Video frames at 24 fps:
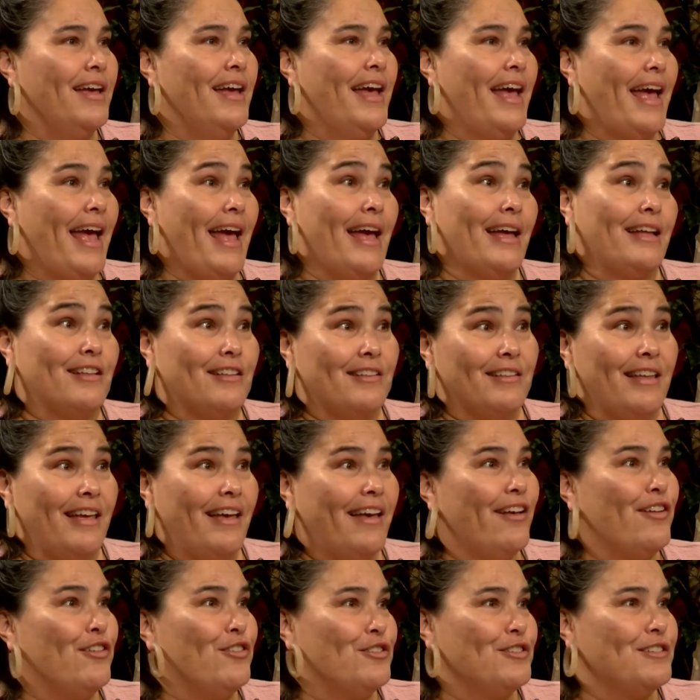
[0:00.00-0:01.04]

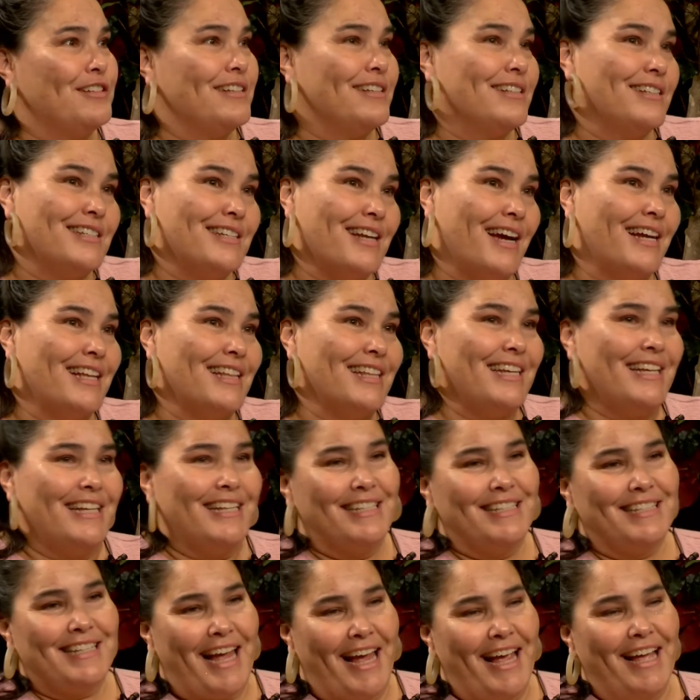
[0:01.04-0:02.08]
held tightly in
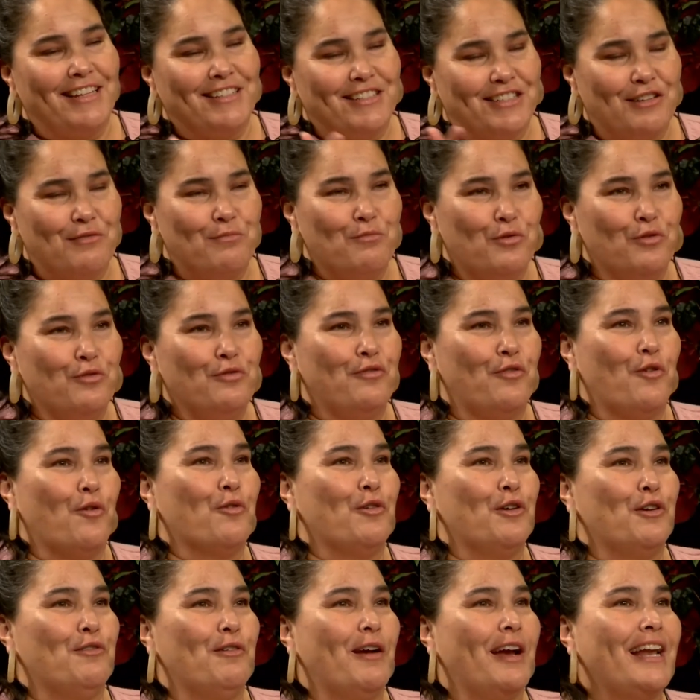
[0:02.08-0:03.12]
his hands and moved
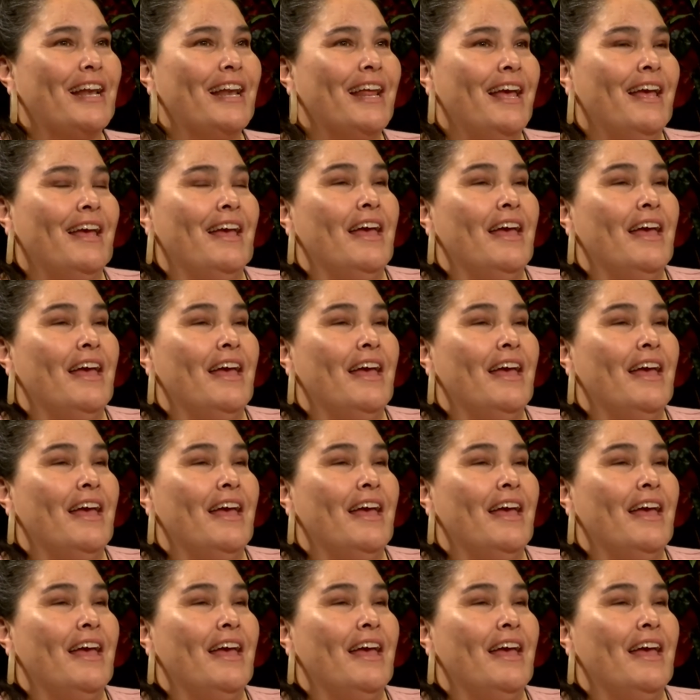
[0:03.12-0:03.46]
forward, right?